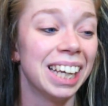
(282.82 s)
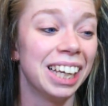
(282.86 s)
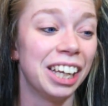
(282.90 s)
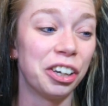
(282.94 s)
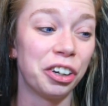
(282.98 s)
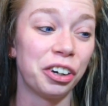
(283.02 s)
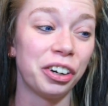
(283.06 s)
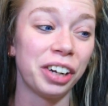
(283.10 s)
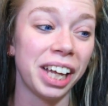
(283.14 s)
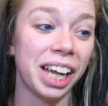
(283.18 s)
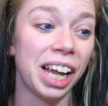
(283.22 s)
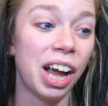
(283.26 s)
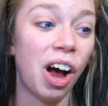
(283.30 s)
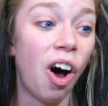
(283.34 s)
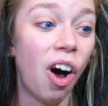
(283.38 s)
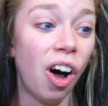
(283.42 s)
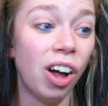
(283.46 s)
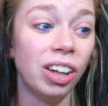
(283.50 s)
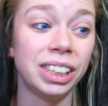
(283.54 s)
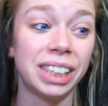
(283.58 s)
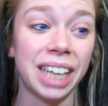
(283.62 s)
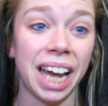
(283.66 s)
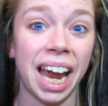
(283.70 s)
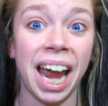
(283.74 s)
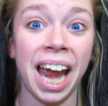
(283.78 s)
Literally
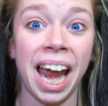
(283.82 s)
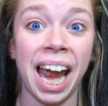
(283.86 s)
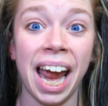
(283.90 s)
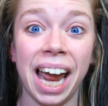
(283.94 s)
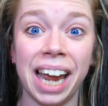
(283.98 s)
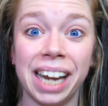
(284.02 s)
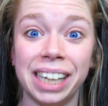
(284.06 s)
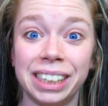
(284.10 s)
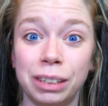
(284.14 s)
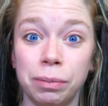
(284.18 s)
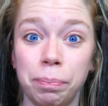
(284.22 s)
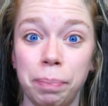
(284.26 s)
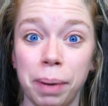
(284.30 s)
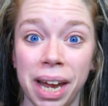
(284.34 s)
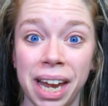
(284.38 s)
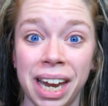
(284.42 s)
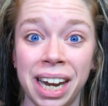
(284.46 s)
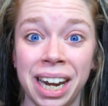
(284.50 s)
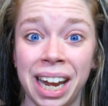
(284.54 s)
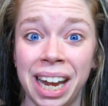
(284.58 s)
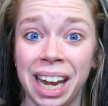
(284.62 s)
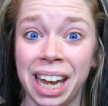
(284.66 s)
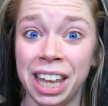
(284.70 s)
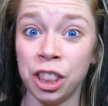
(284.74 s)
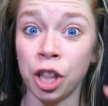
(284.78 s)
all day, it's
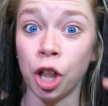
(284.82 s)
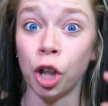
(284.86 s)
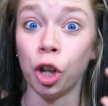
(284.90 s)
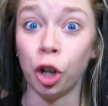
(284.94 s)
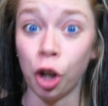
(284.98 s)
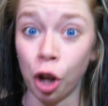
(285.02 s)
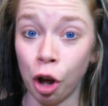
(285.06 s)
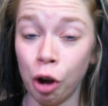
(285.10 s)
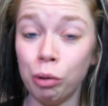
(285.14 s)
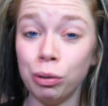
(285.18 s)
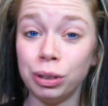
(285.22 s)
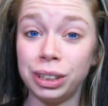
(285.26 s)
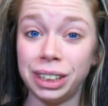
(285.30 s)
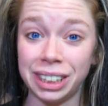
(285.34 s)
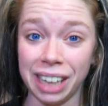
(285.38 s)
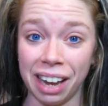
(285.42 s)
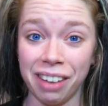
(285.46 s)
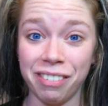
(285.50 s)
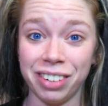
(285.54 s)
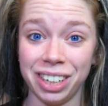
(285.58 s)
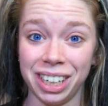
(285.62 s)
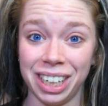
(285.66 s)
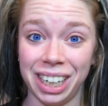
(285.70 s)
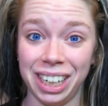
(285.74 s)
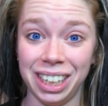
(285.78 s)
been in the low
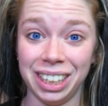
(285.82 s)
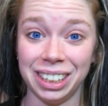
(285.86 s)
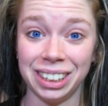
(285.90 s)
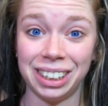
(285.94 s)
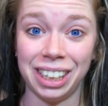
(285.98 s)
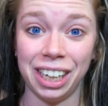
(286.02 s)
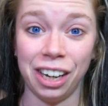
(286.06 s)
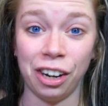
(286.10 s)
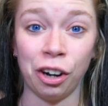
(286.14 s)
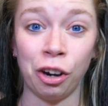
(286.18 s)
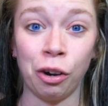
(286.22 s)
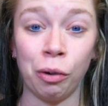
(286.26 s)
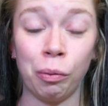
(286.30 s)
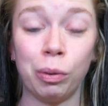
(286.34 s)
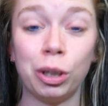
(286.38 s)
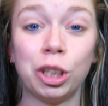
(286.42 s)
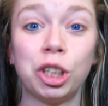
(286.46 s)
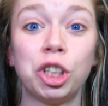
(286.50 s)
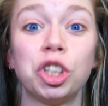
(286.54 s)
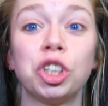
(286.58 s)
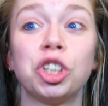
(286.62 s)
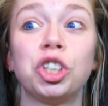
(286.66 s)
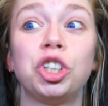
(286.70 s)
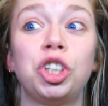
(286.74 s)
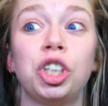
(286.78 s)
70s here,
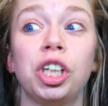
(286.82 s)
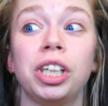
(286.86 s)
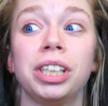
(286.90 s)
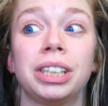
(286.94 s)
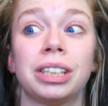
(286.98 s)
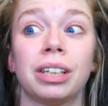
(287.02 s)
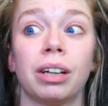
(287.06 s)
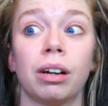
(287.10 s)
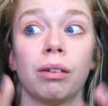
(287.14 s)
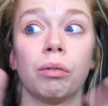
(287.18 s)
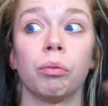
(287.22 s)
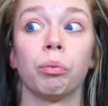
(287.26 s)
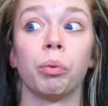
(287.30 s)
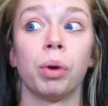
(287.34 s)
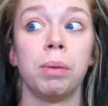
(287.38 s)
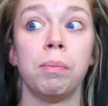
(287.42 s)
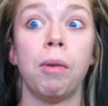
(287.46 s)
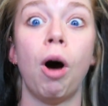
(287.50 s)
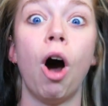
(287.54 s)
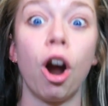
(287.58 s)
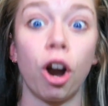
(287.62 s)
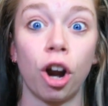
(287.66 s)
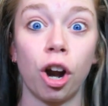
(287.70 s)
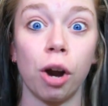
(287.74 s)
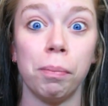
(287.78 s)
which which is just
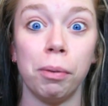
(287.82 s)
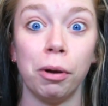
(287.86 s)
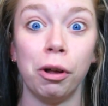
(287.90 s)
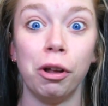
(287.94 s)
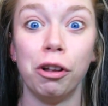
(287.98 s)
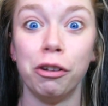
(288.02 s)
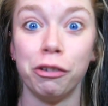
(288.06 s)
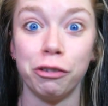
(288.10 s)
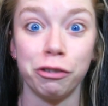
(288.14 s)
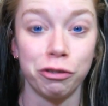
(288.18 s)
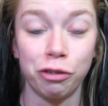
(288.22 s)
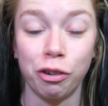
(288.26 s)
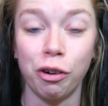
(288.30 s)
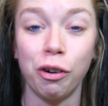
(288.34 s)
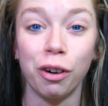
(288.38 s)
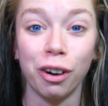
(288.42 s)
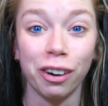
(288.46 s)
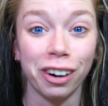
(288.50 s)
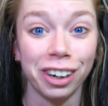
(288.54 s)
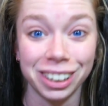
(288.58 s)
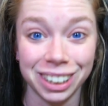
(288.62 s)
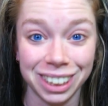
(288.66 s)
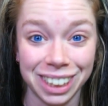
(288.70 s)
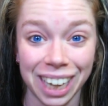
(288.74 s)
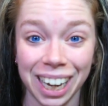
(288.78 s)
remarkable
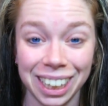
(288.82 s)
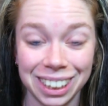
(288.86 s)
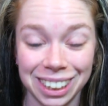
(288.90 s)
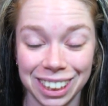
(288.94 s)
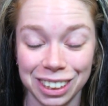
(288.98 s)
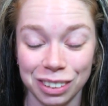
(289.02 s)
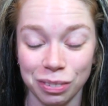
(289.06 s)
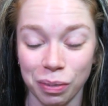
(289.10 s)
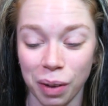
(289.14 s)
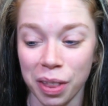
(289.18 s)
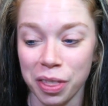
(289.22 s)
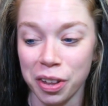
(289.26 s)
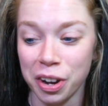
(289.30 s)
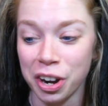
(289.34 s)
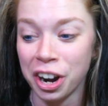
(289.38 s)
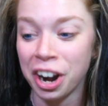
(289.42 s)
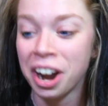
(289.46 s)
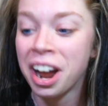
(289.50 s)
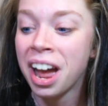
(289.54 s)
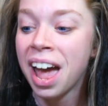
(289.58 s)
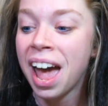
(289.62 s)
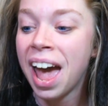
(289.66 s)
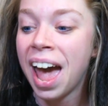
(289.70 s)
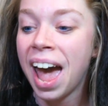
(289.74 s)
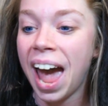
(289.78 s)
for Texas weather.